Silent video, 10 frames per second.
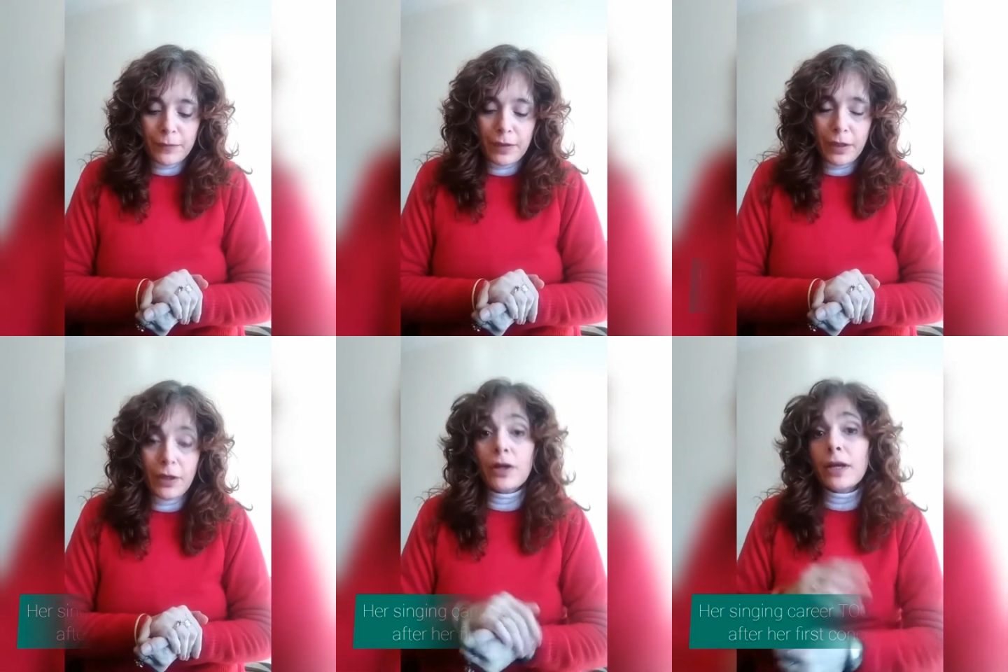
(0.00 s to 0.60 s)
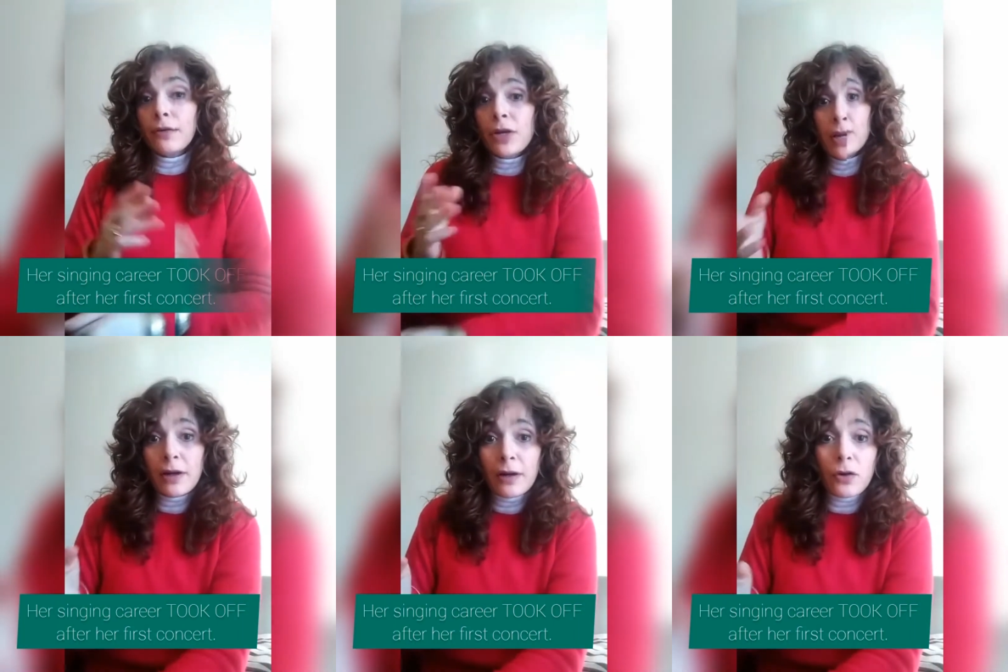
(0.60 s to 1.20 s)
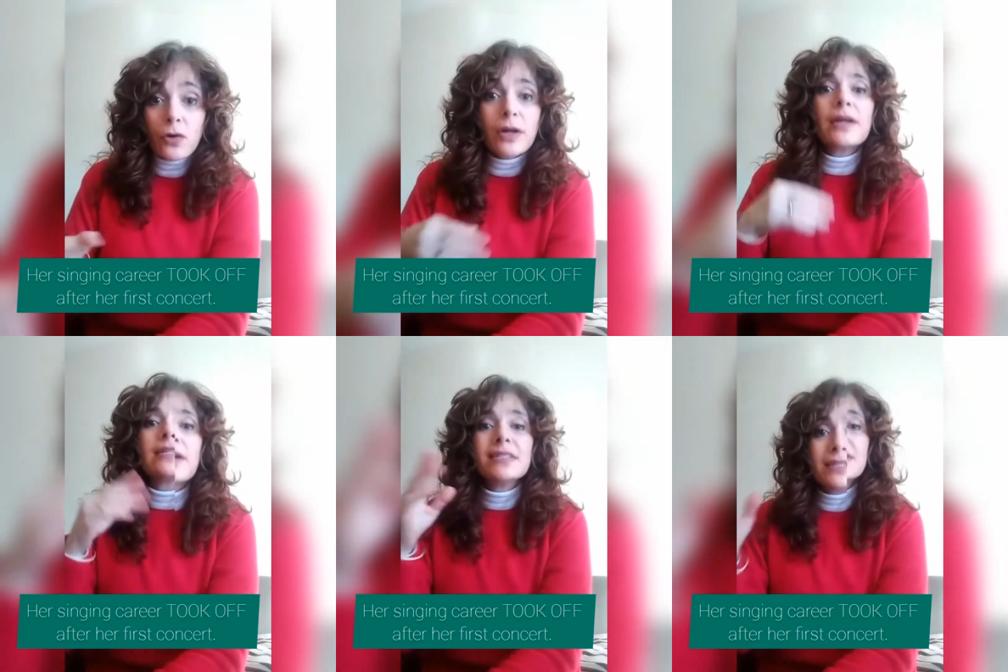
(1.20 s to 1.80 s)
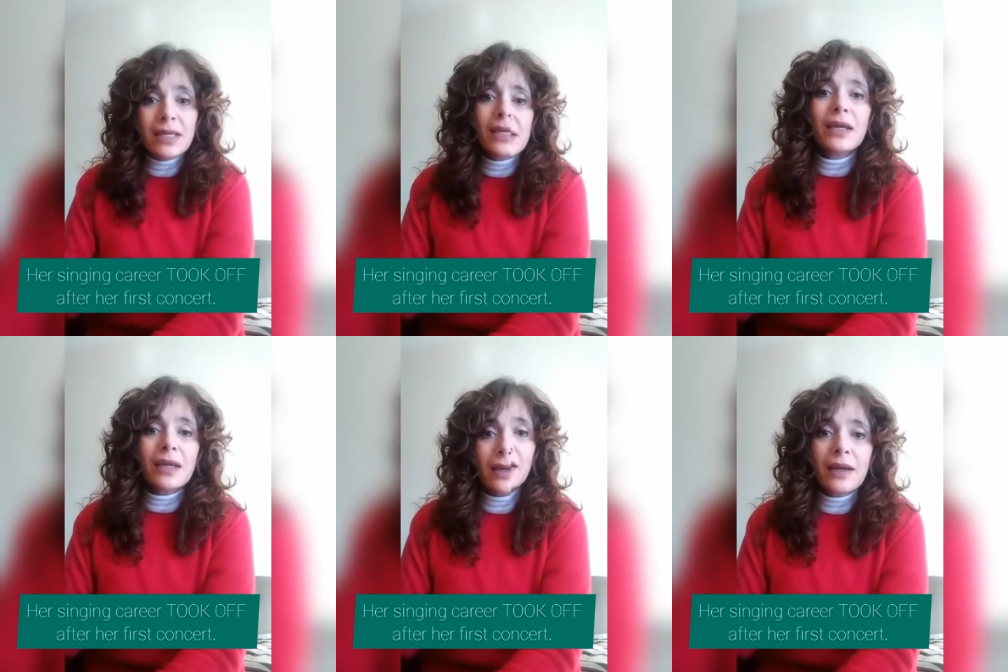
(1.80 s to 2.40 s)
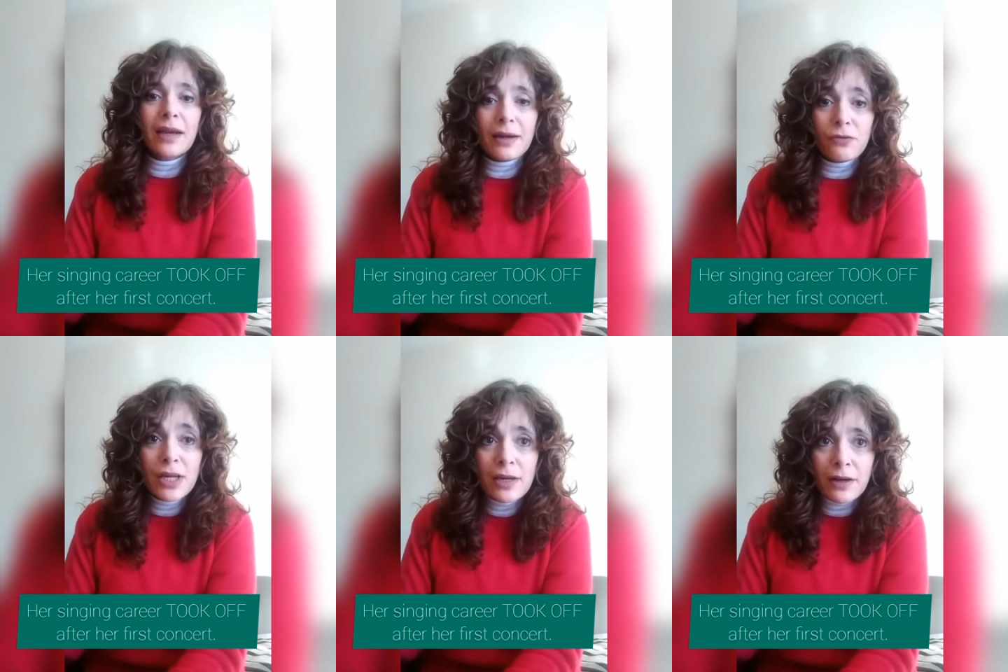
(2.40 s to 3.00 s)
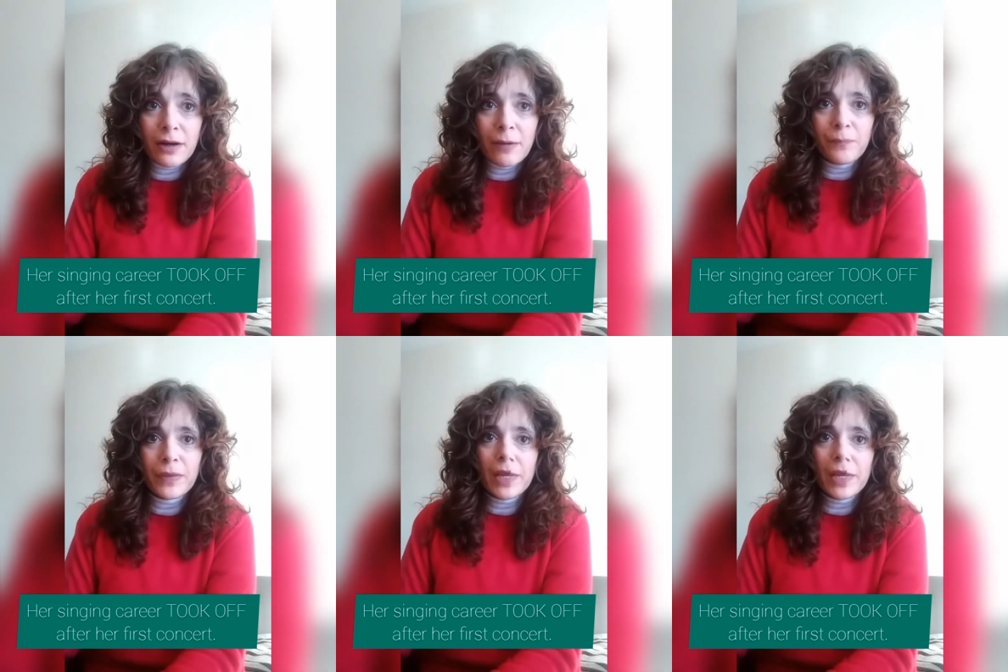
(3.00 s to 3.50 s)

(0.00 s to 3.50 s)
her career or her singing career